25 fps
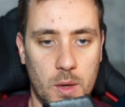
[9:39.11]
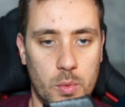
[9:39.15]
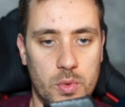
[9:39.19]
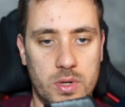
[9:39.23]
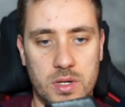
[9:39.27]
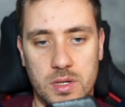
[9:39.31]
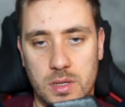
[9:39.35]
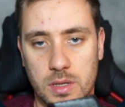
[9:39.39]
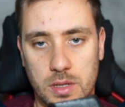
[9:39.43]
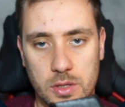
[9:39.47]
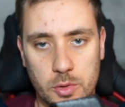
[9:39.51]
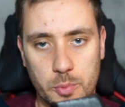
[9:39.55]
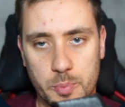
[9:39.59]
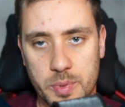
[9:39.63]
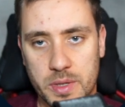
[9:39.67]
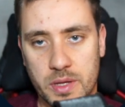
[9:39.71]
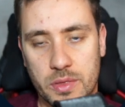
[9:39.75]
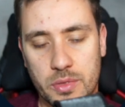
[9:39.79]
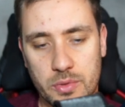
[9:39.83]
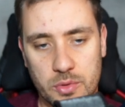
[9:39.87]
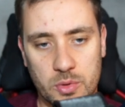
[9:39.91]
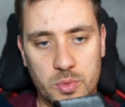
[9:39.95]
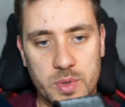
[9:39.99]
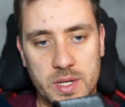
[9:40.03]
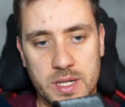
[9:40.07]
we're looping
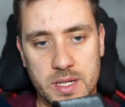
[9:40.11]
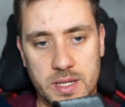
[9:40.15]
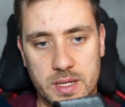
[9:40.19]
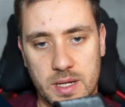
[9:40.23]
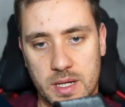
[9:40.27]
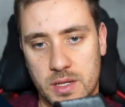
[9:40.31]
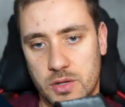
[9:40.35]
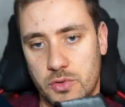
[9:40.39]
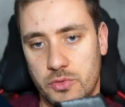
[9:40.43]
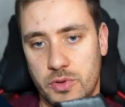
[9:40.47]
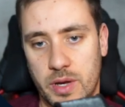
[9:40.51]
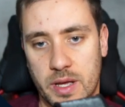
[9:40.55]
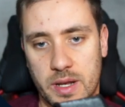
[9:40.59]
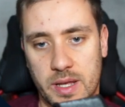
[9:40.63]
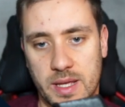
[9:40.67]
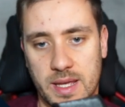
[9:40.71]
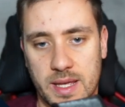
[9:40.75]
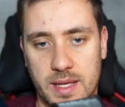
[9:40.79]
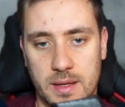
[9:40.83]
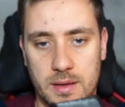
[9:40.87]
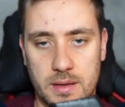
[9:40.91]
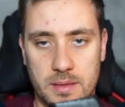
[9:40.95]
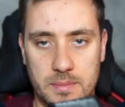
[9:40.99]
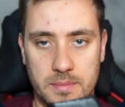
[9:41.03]
through it and creating